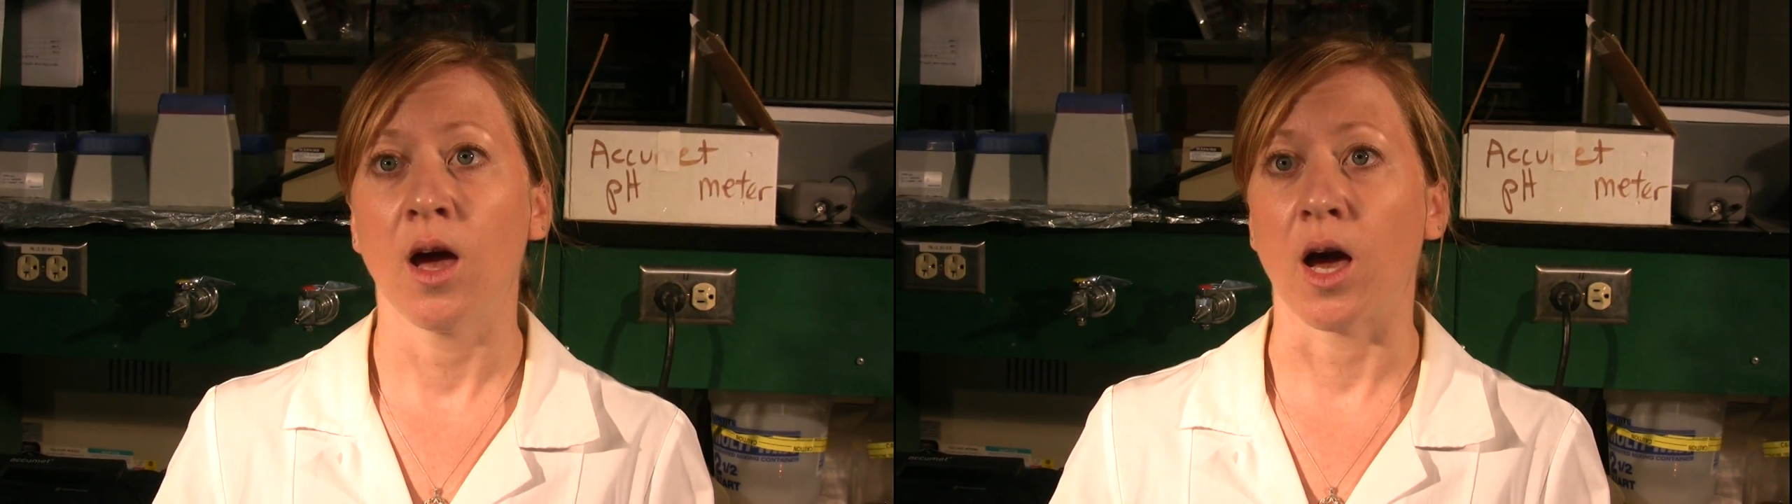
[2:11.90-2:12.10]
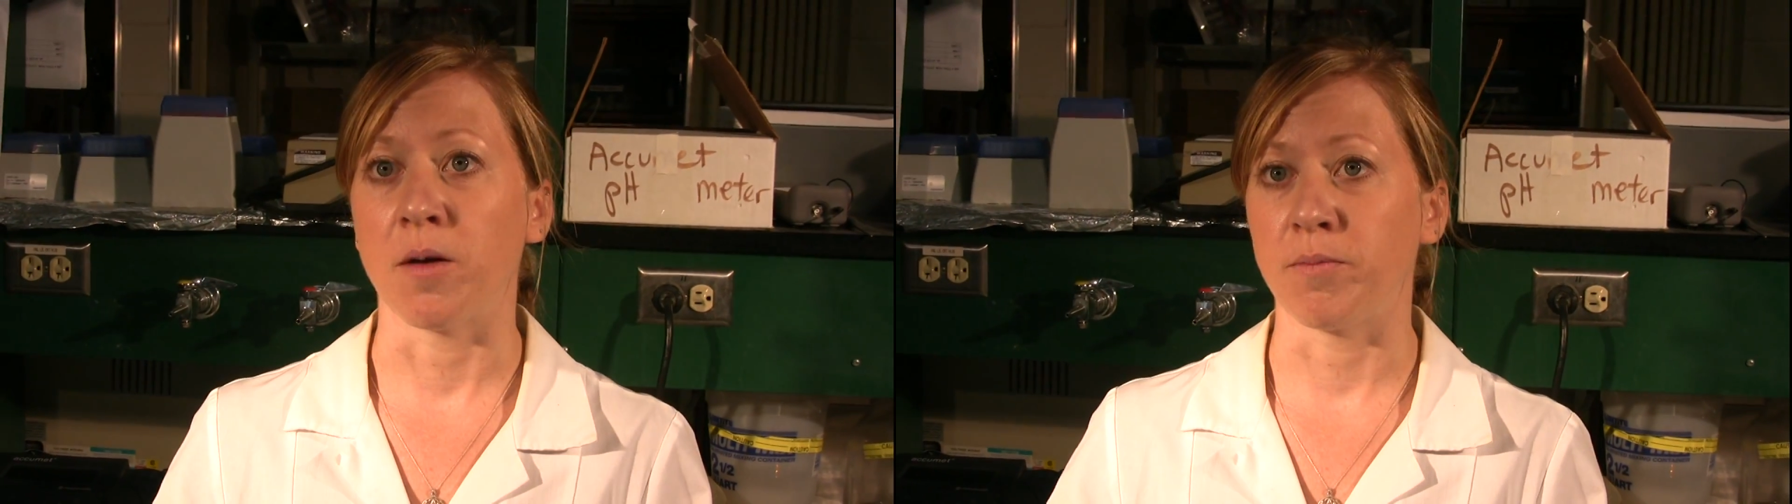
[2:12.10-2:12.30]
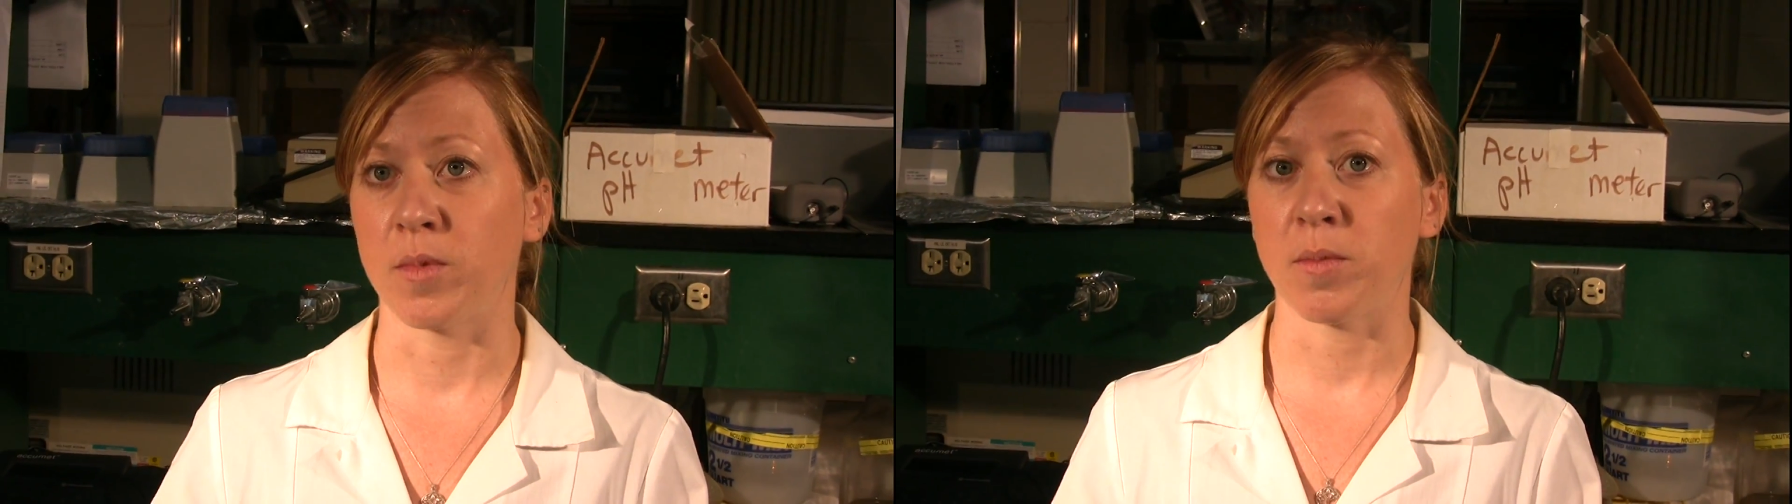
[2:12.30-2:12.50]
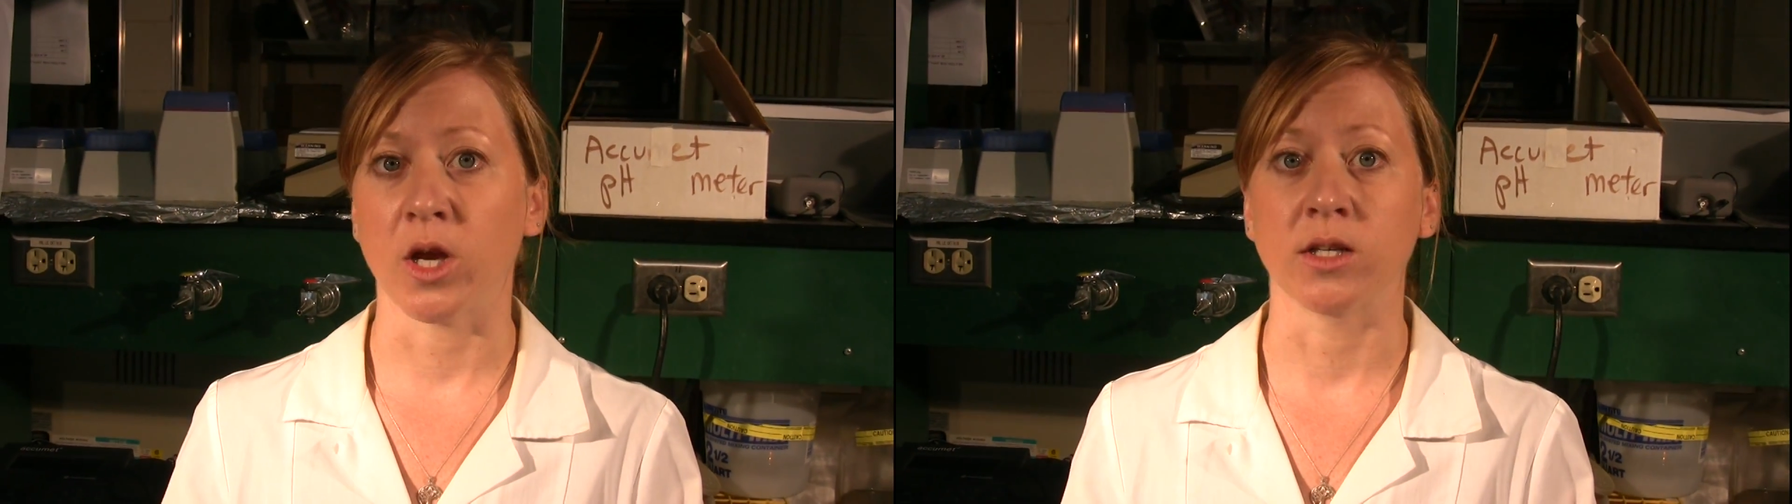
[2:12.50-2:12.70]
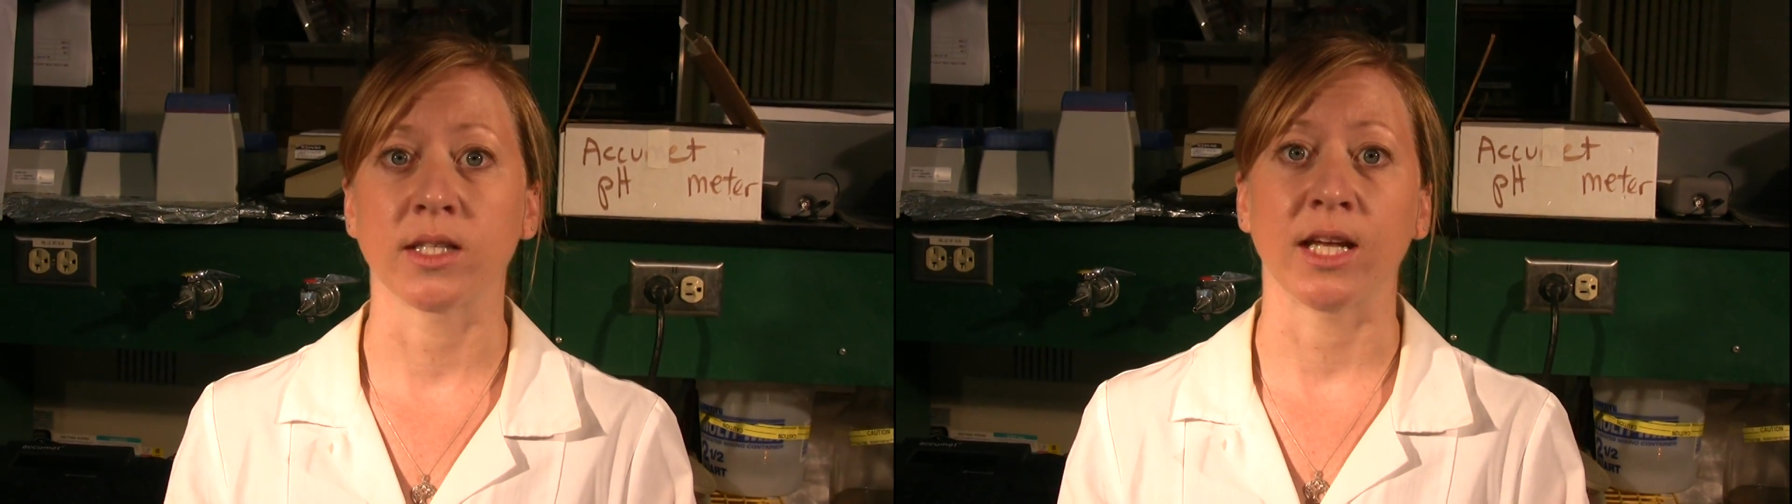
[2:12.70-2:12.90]
um,
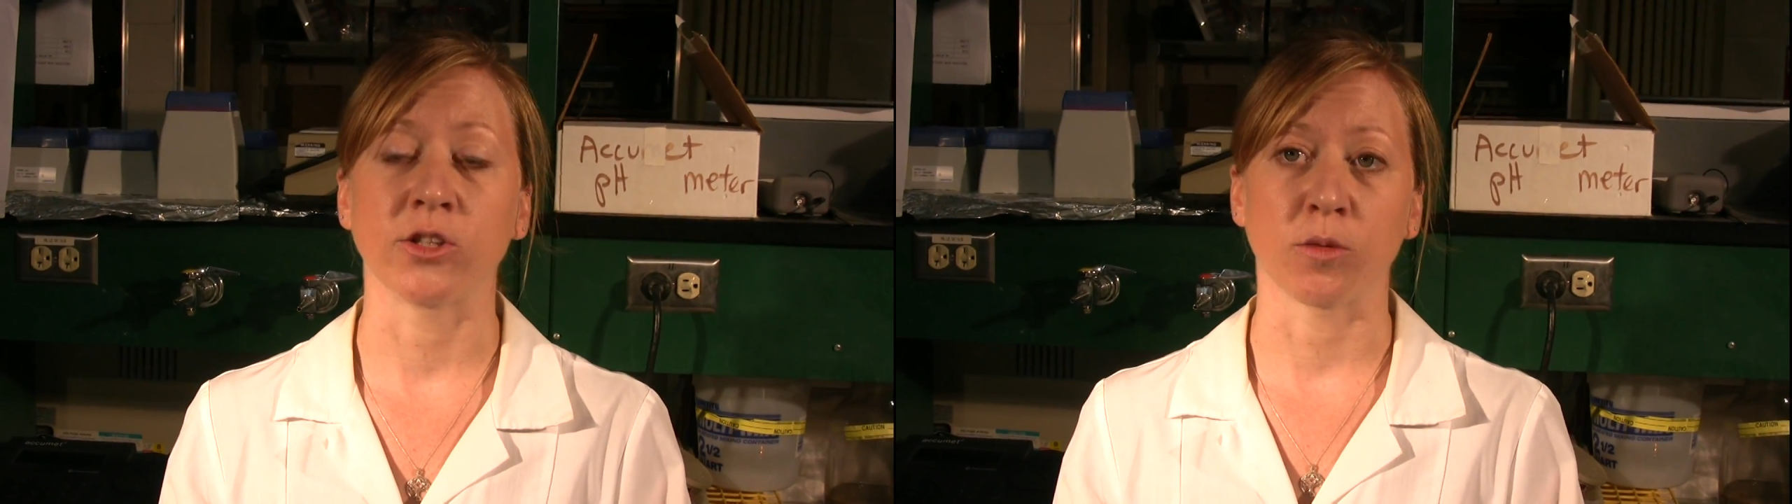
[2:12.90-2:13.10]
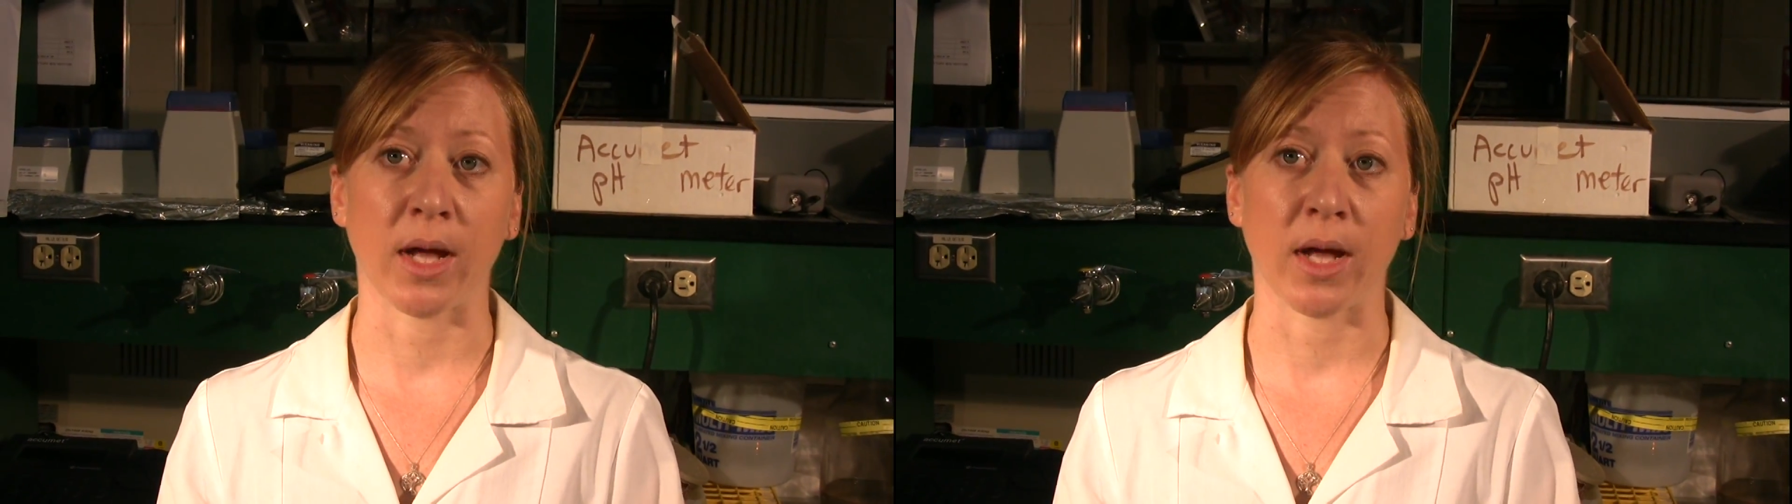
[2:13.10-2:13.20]
parasites or